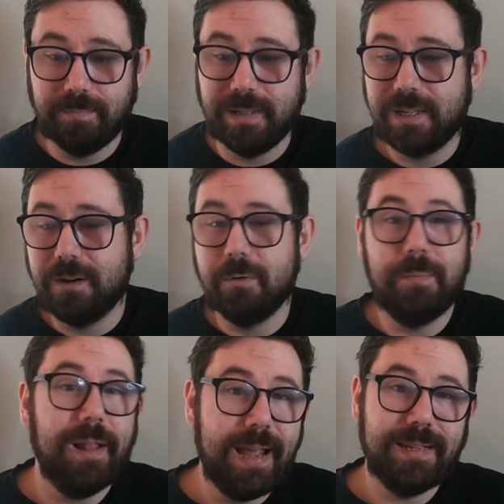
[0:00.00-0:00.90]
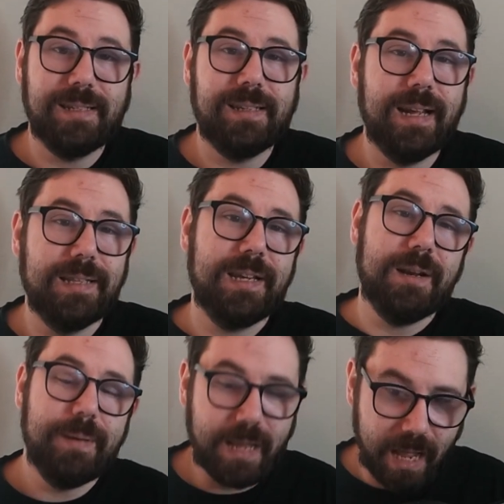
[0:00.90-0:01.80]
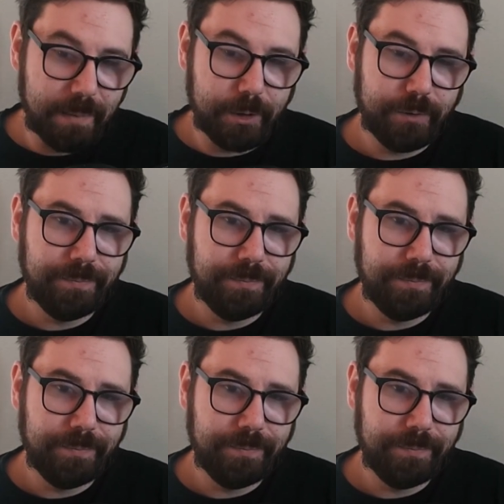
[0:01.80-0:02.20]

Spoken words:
replace, it's going to be Commoner.